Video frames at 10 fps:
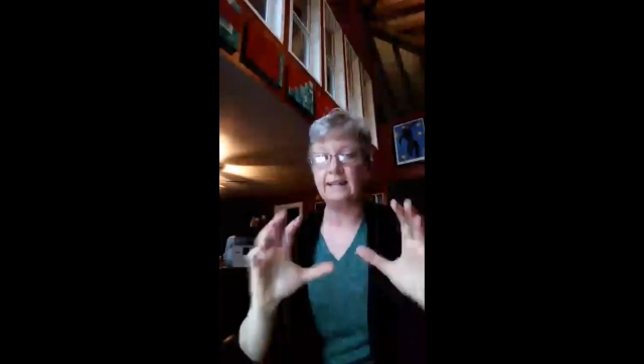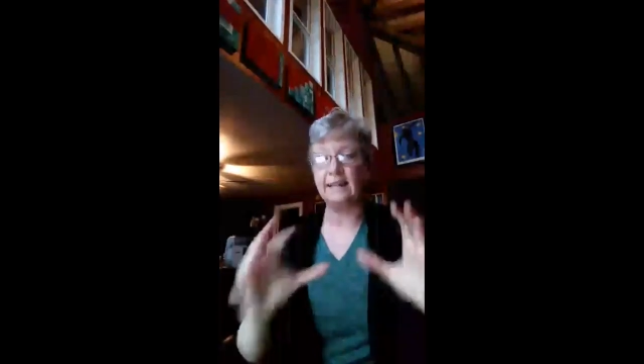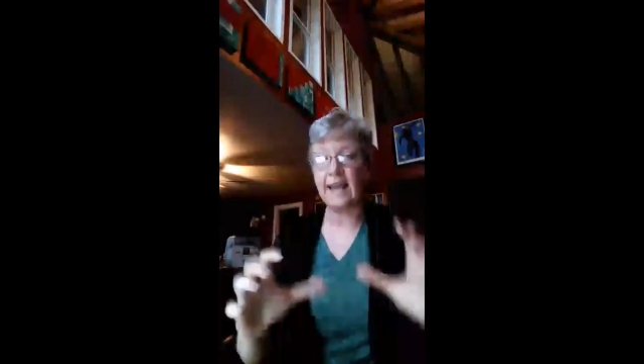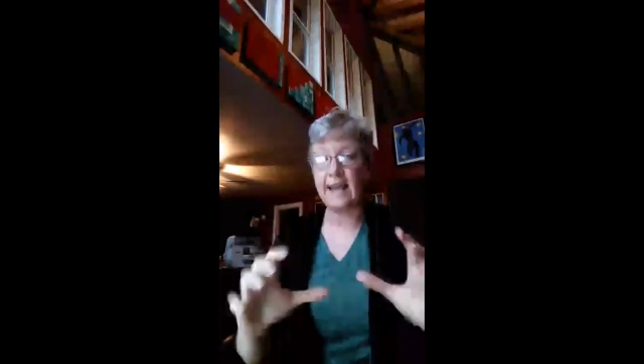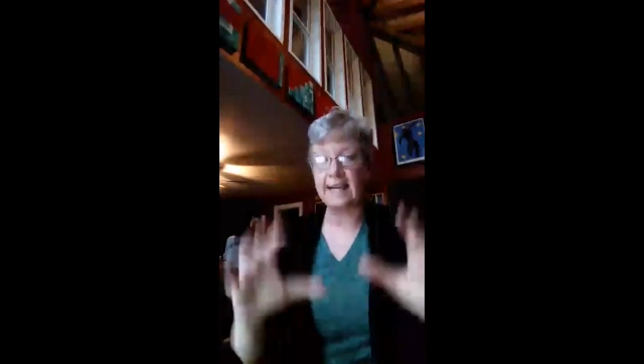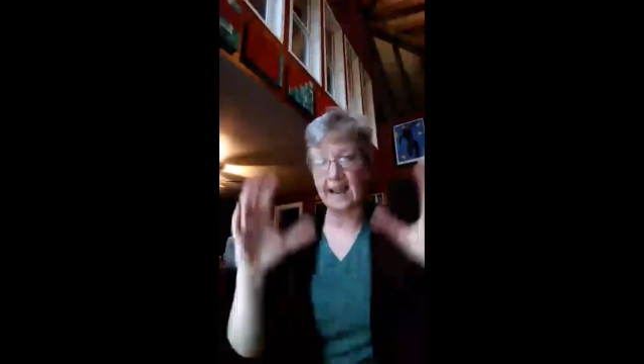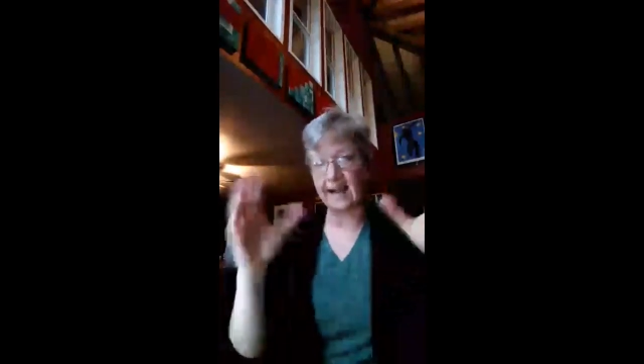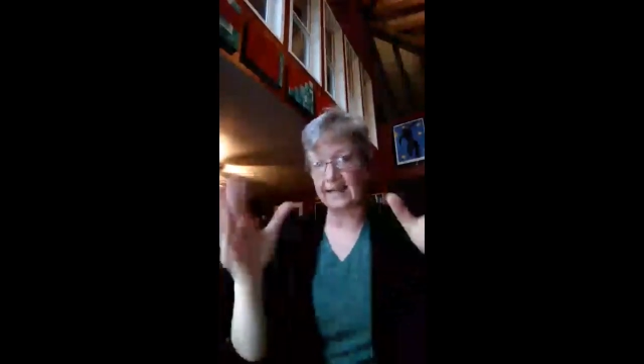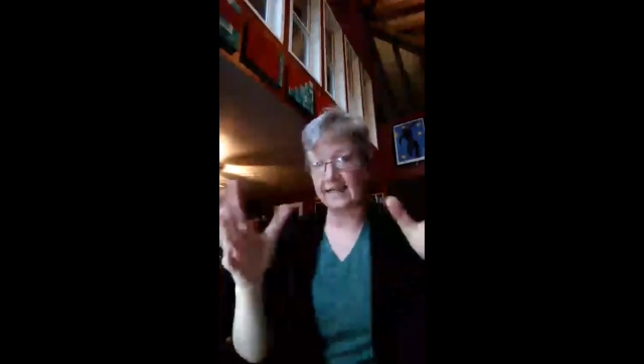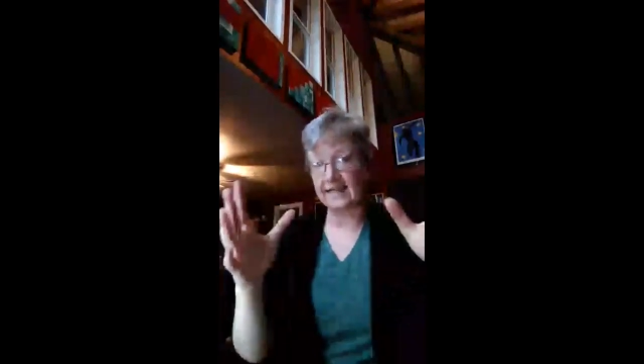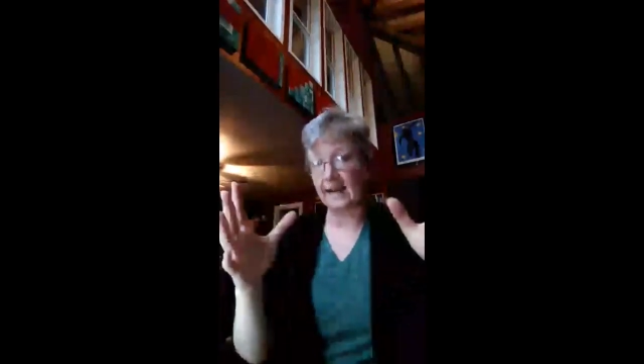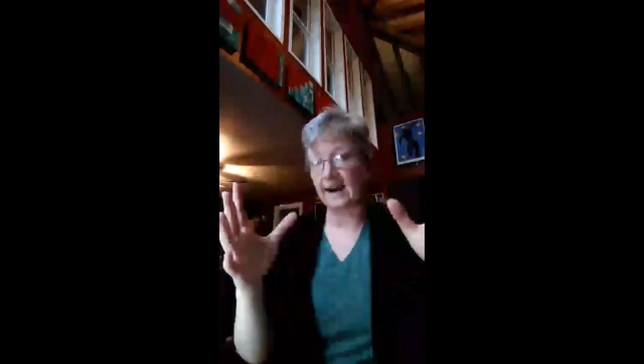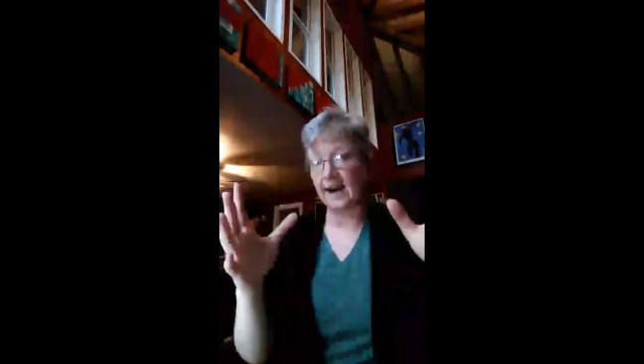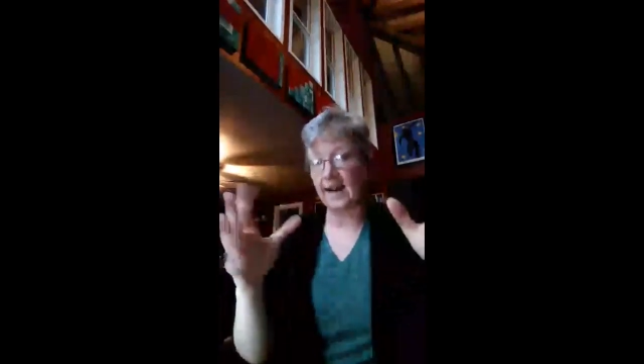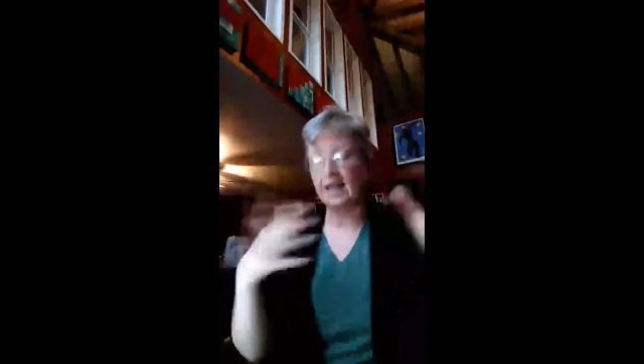land and
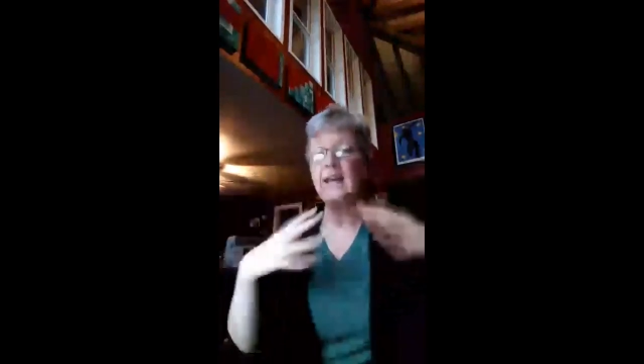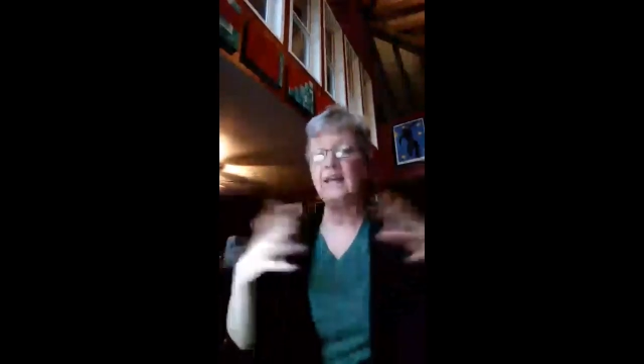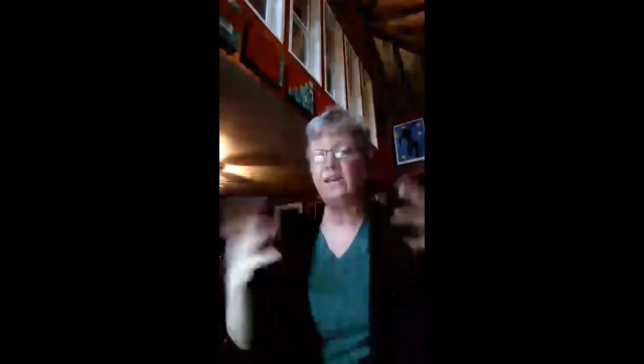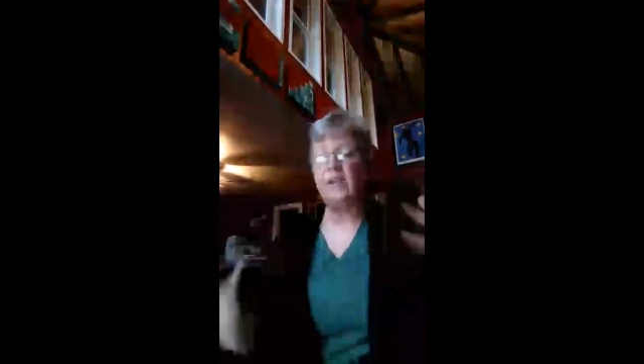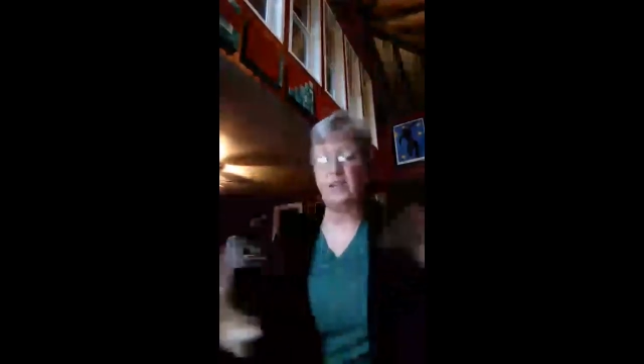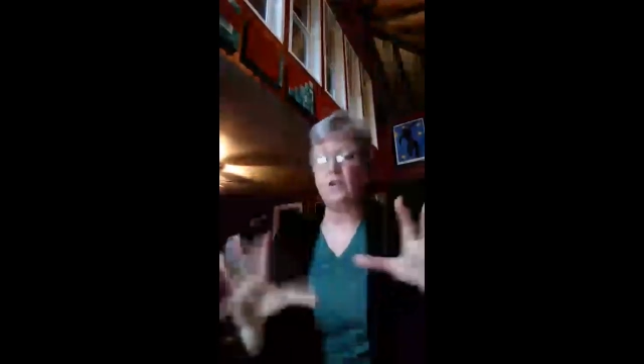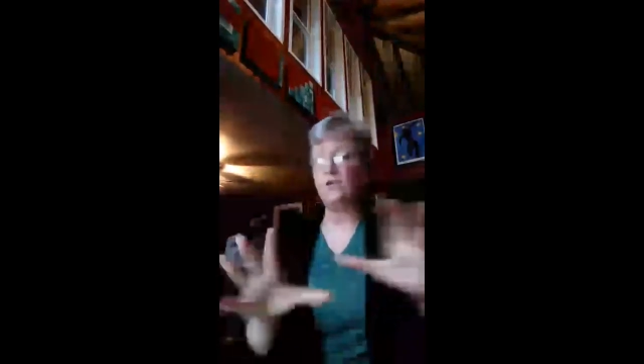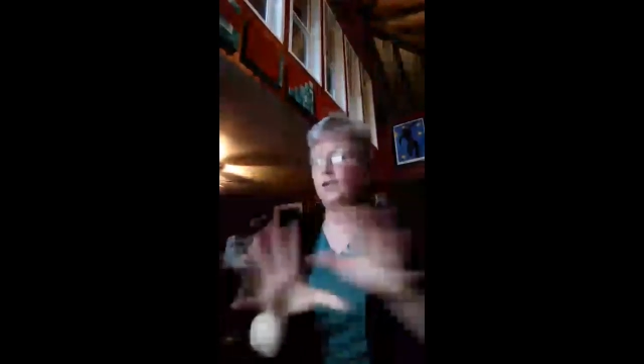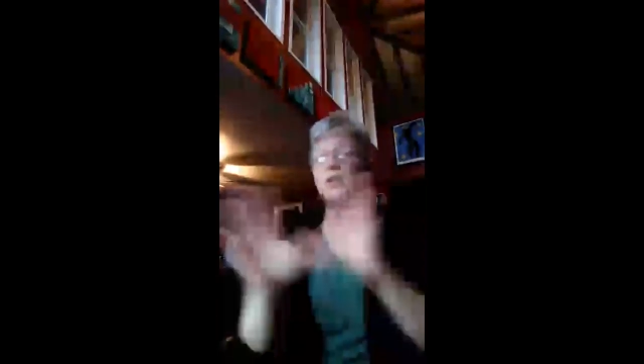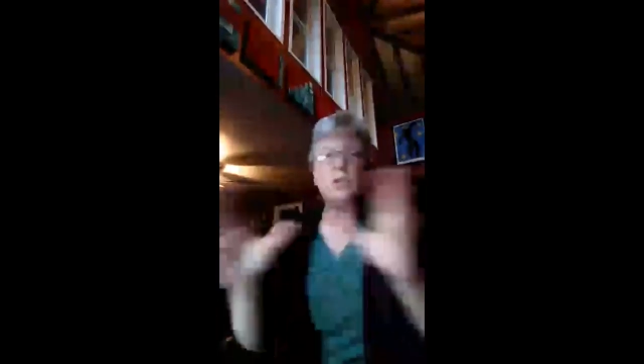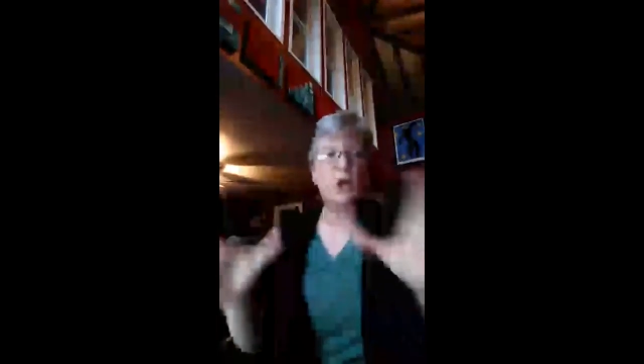sky. Like you could